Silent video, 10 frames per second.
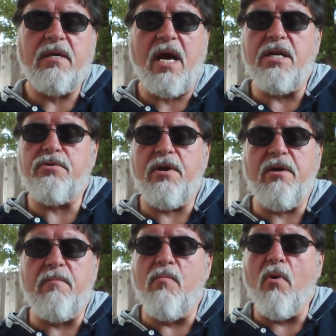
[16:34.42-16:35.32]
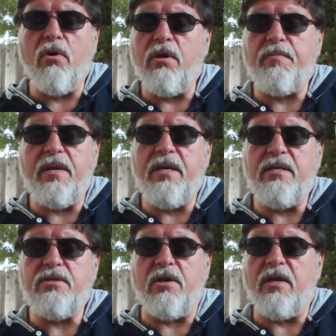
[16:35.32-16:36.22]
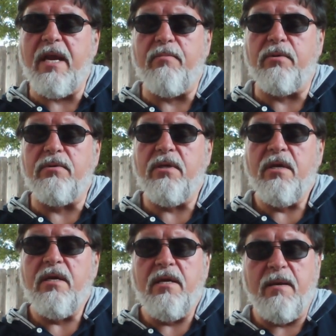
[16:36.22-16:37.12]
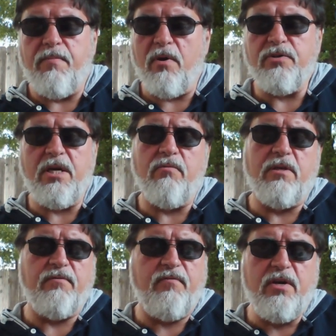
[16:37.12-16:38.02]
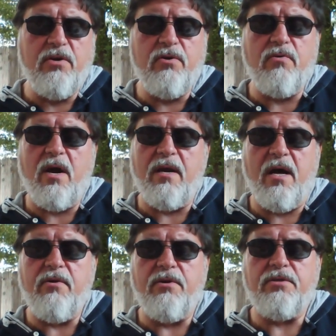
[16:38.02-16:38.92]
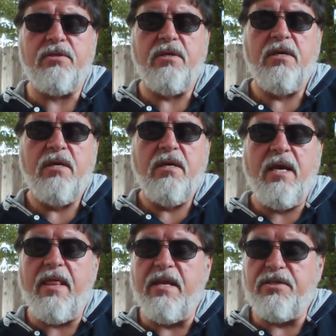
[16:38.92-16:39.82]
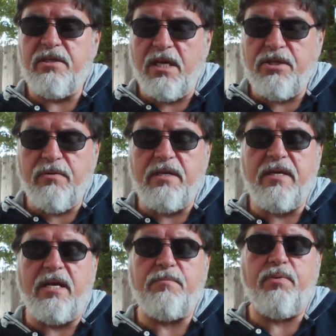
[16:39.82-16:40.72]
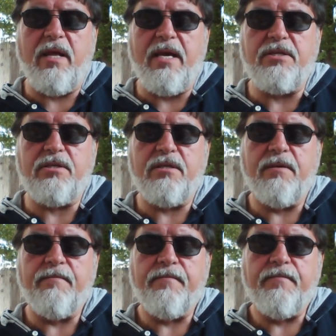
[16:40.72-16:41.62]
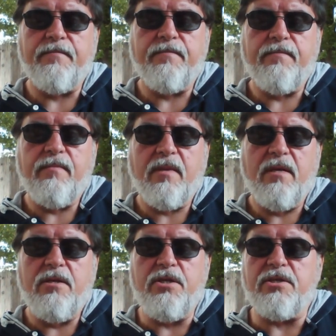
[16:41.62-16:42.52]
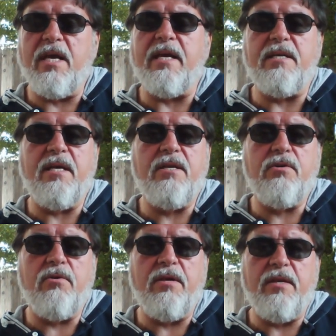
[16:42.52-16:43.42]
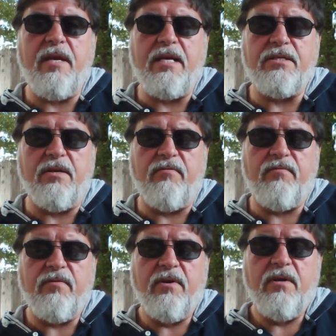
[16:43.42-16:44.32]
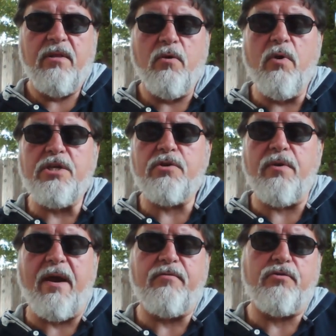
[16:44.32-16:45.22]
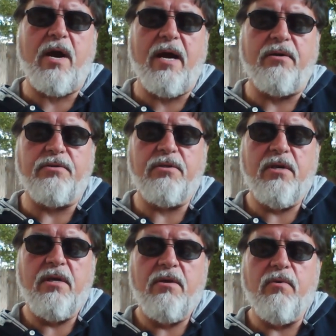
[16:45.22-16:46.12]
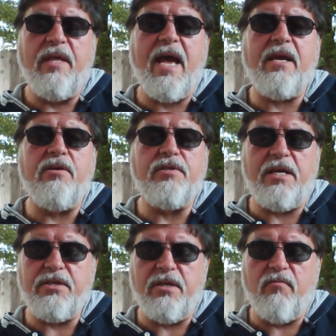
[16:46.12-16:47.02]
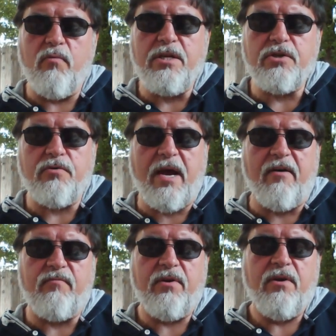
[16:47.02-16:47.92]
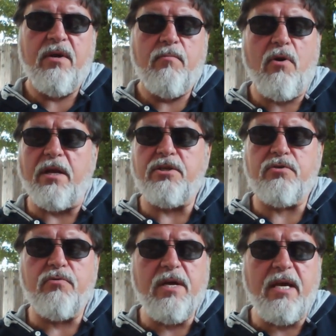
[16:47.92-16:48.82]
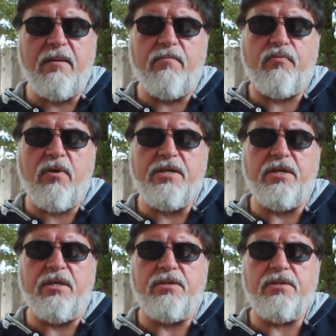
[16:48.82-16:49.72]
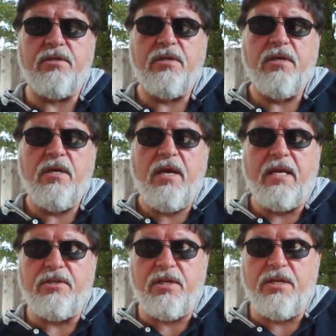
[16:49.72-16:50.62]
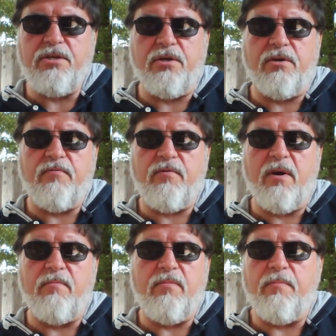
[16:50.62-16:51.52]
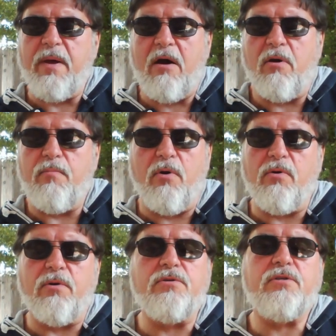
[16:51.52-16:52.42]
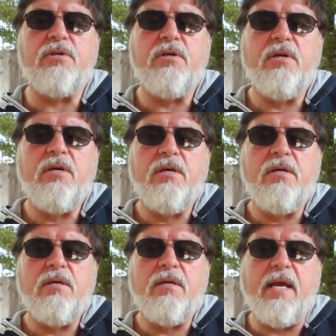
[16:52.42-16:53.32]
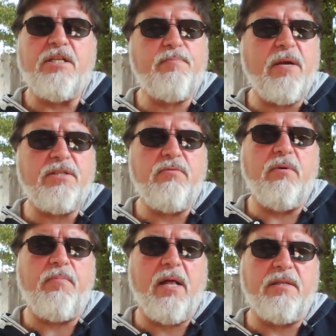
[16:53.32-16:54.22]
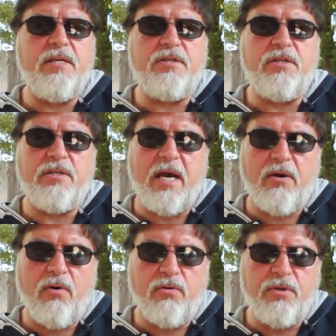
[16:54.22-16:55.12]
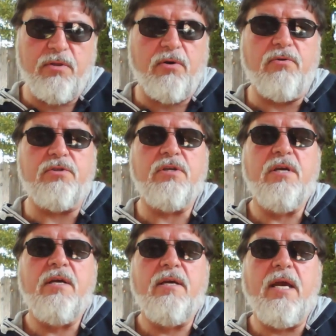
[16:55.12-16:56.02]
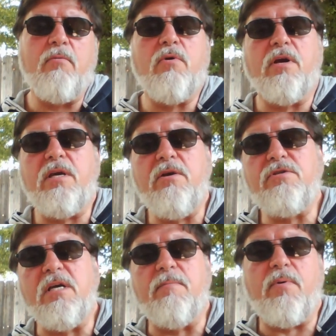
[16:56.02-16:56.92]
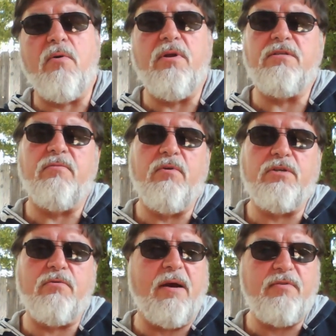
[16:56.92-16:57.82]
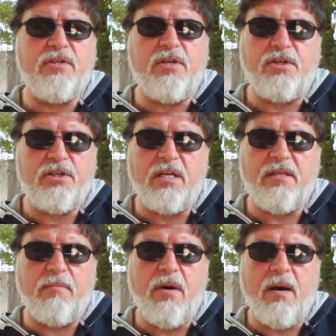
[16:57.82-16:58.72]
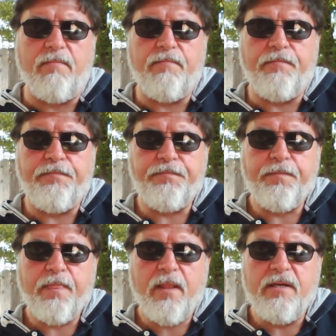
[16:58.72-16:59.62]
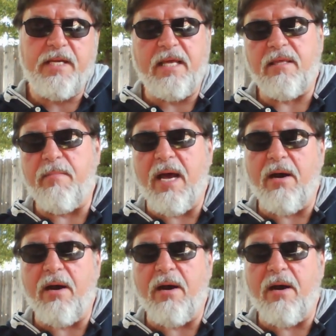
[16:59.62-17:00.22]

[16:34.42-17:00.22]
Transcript: Contrary moral opinions are labeled, imposing one's view on others, and then censoring takes place, just like it did during the days of the witchcraft trials, when the accusation of witchcraft brought extreme prejudice and censure from the power brokers, and especially when politicians got a hold of those and were accusing opponents of witchcraft just to shut them up, take them